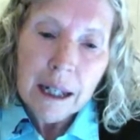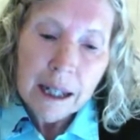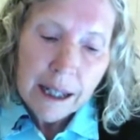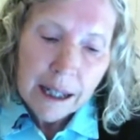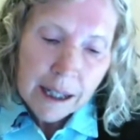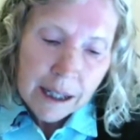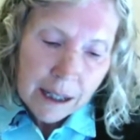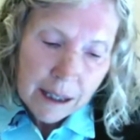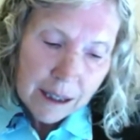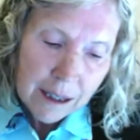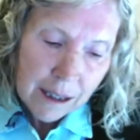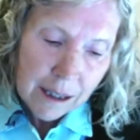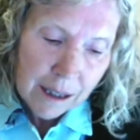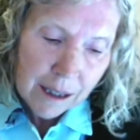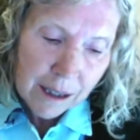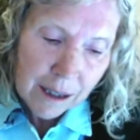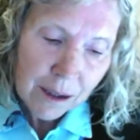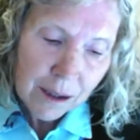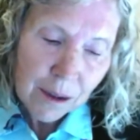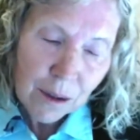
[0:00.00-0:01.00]
And
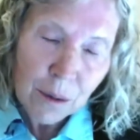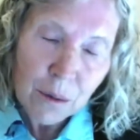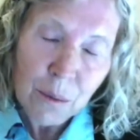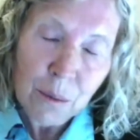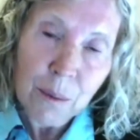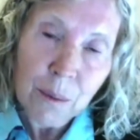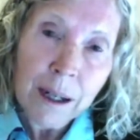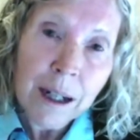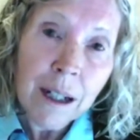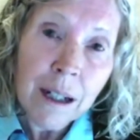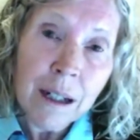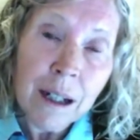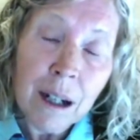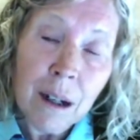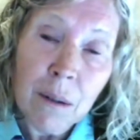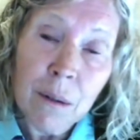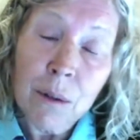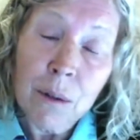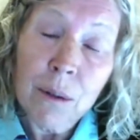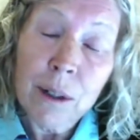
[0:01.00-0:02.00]
so right now
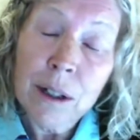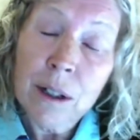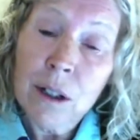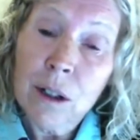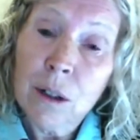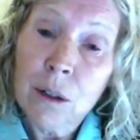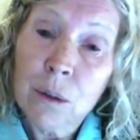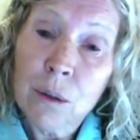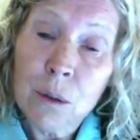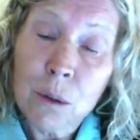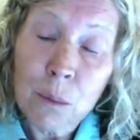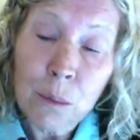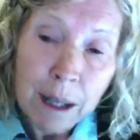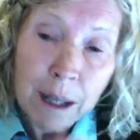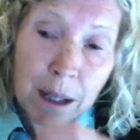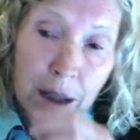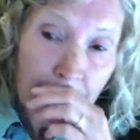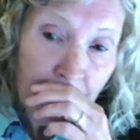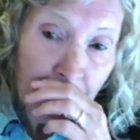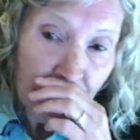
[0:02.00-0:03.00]
we're going to use
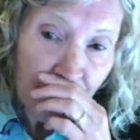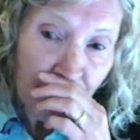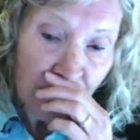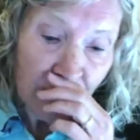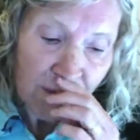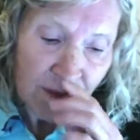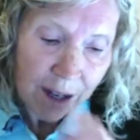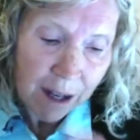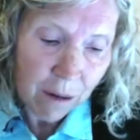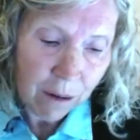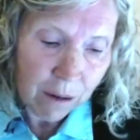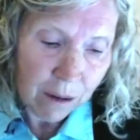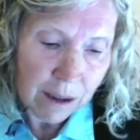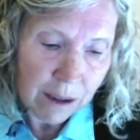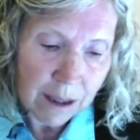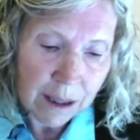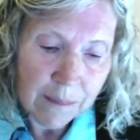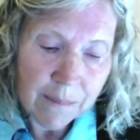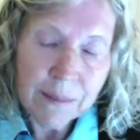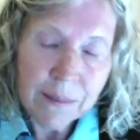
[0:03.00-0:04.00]
red for
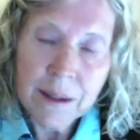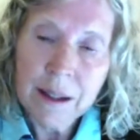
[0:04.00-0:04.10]
vowels.